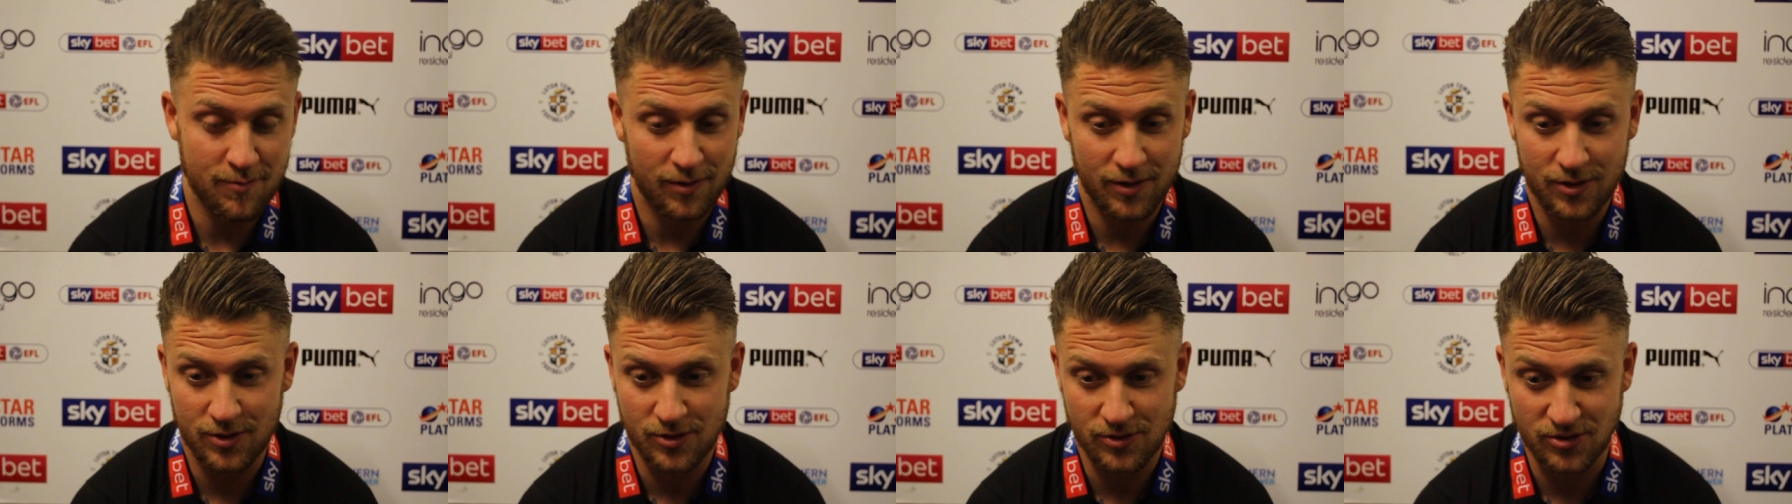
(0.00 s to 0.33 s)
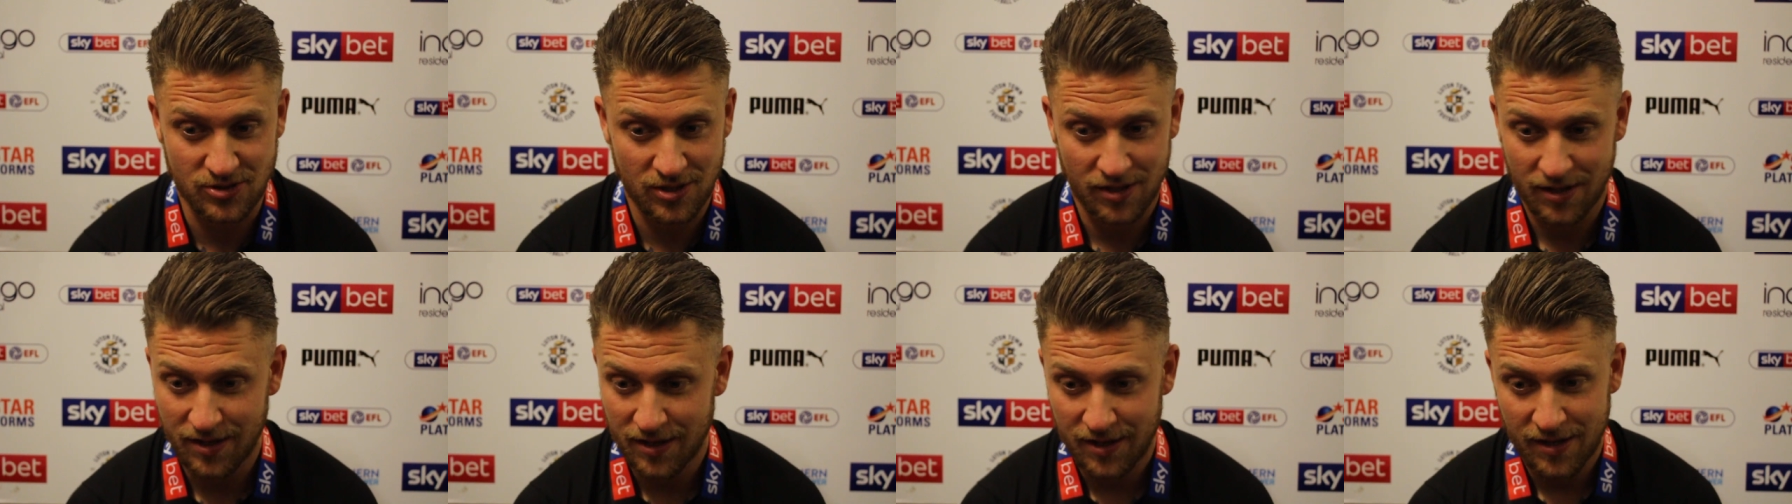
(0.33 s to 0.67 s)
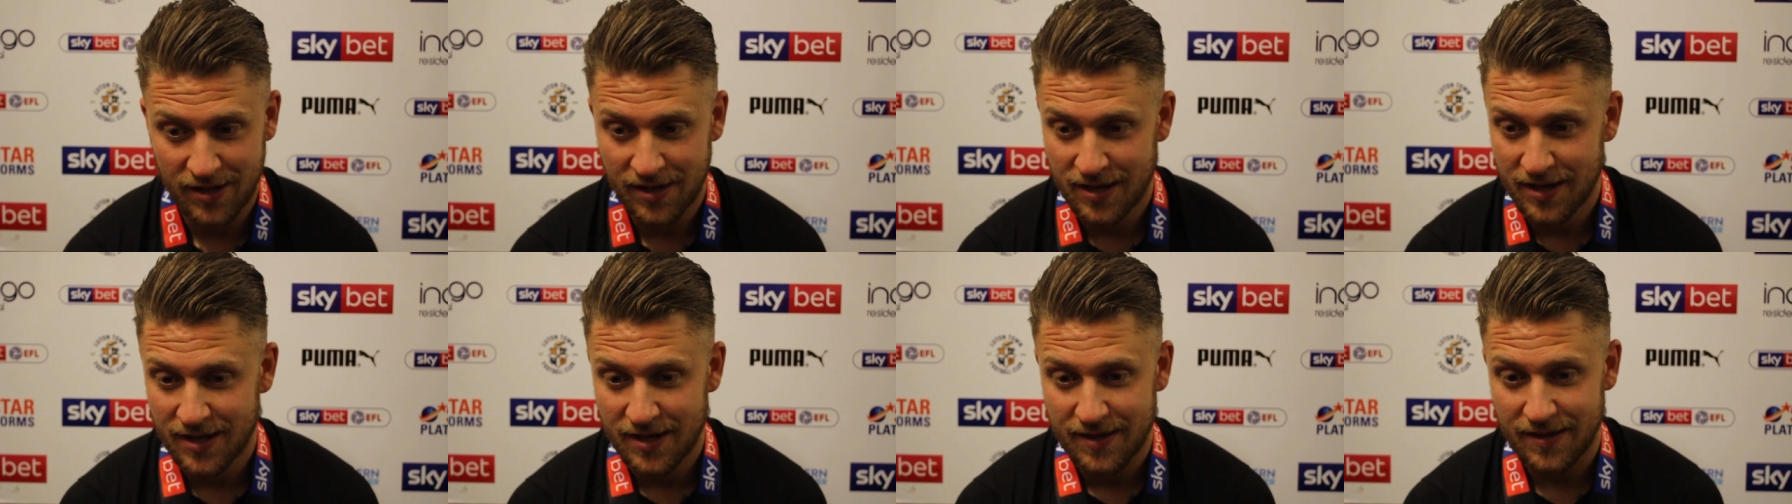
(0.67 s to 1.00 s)
because
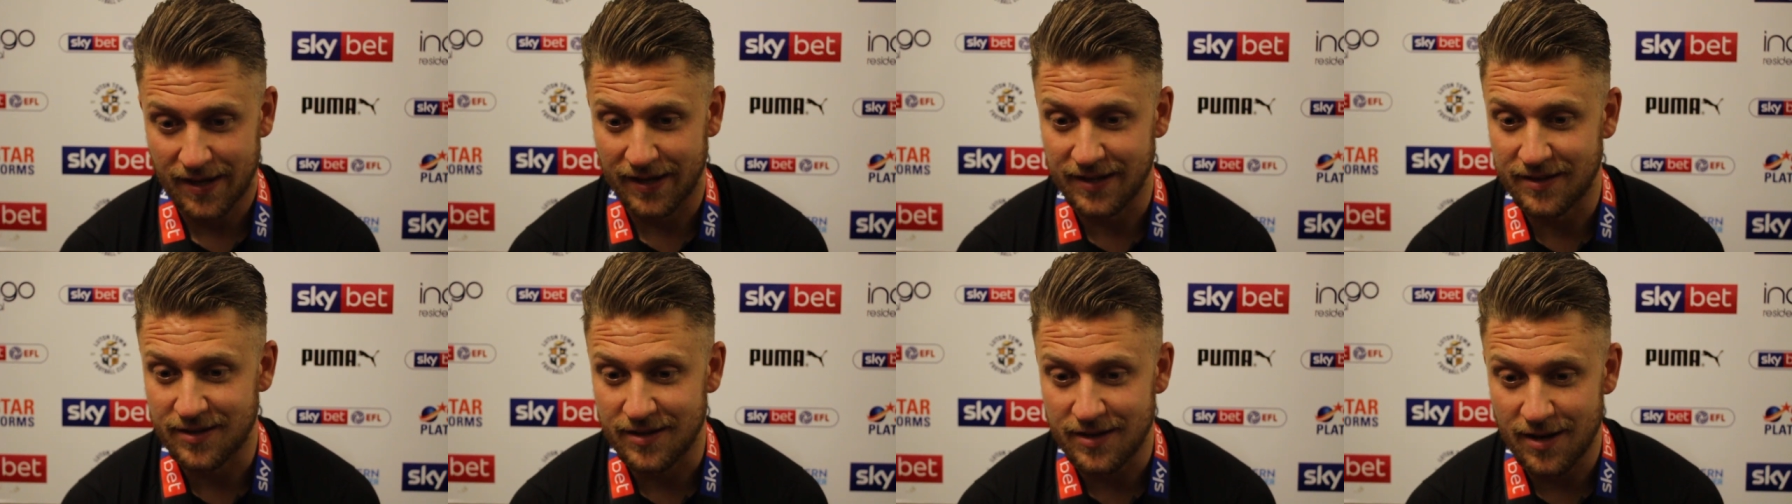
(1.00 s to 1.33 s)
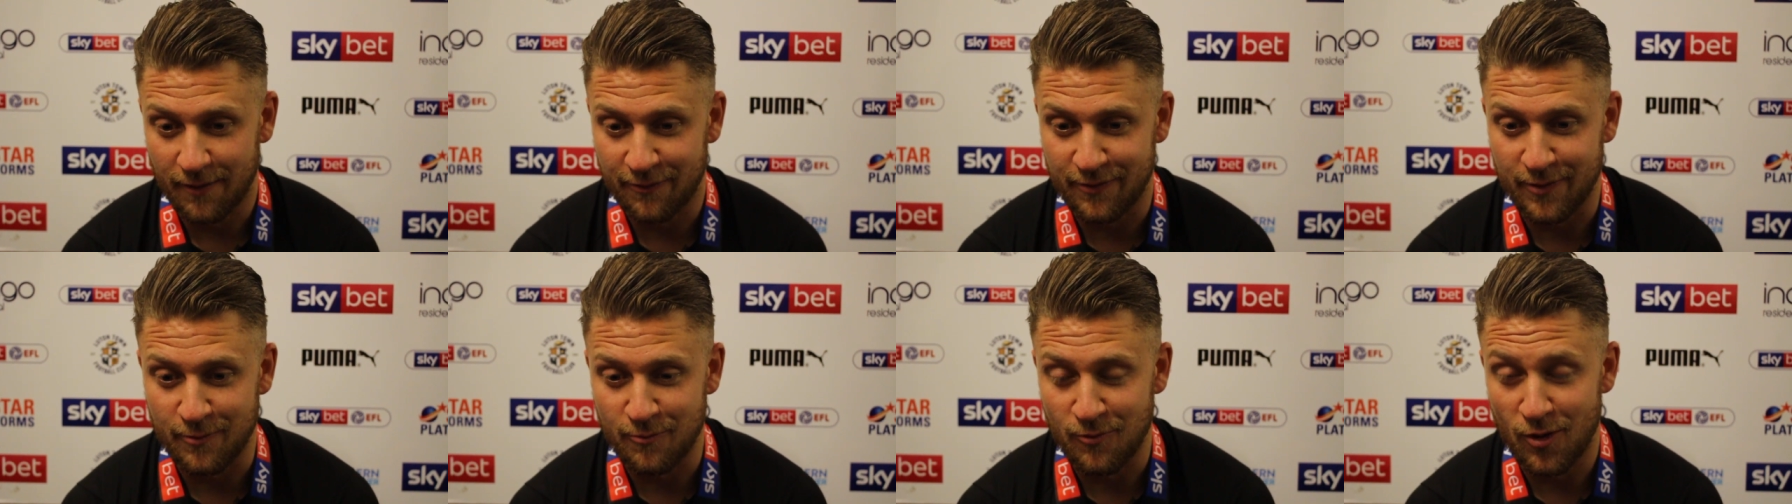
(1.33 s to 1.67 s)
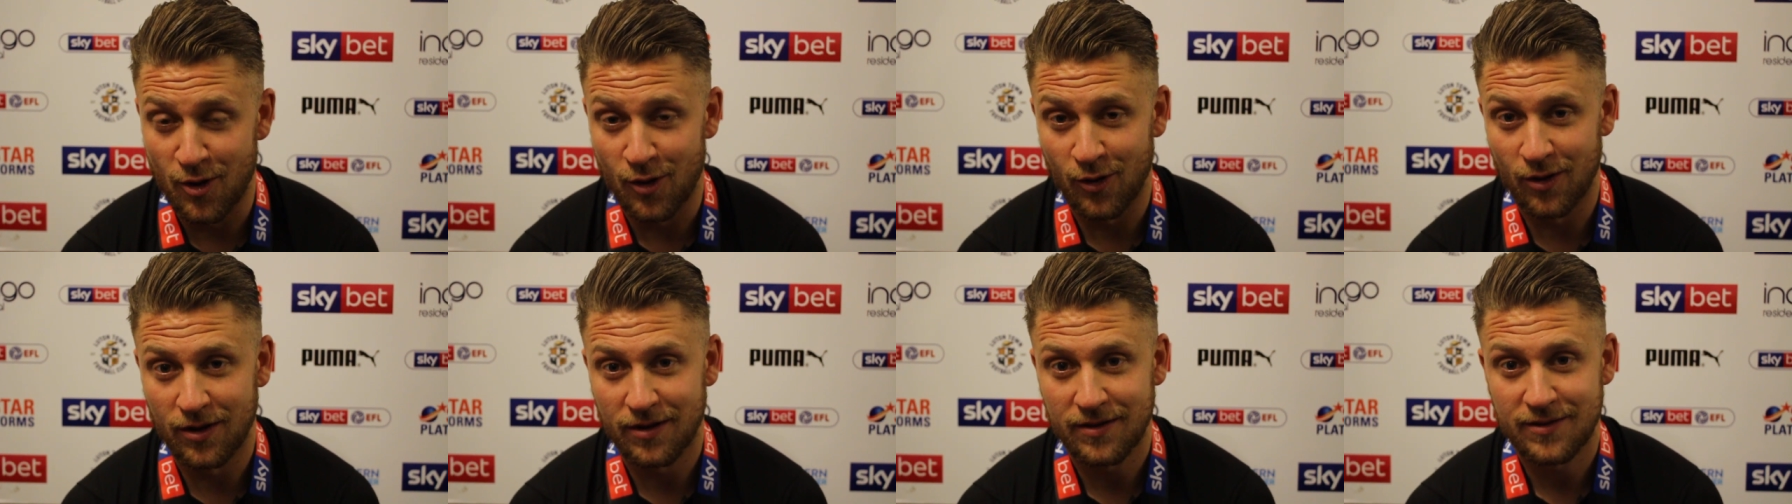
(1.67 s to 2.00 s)
they did nothing
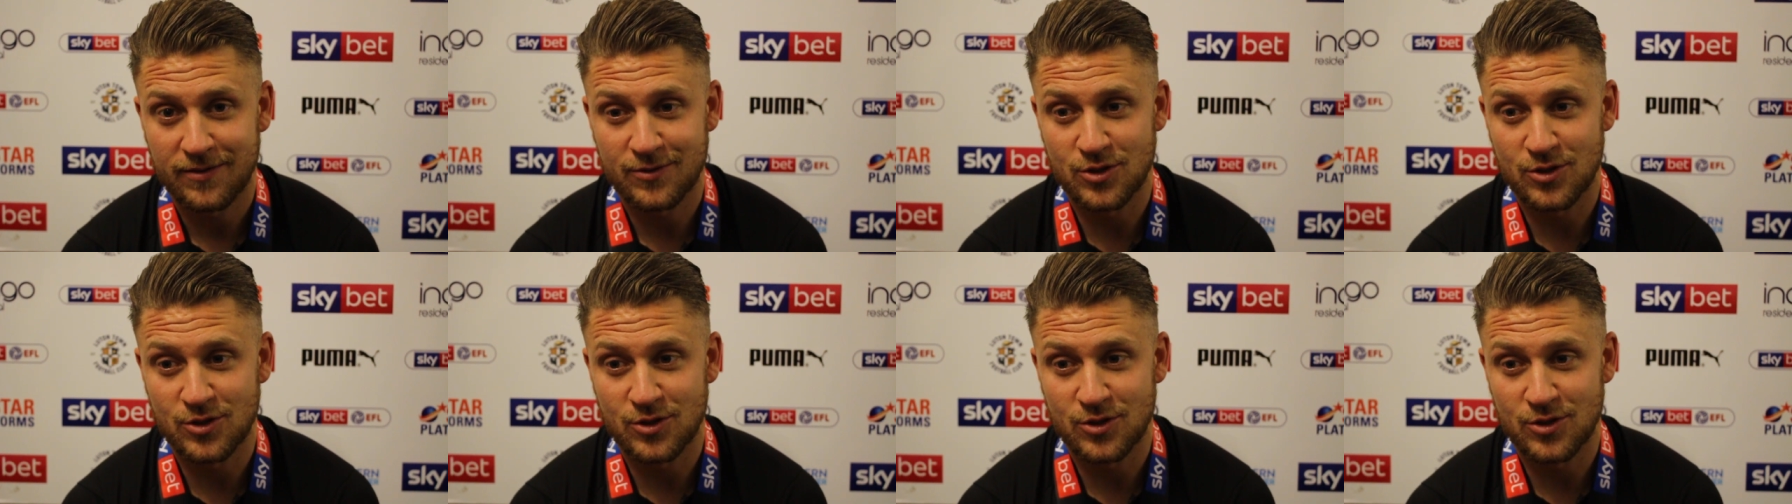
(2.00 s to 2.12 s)
wrong.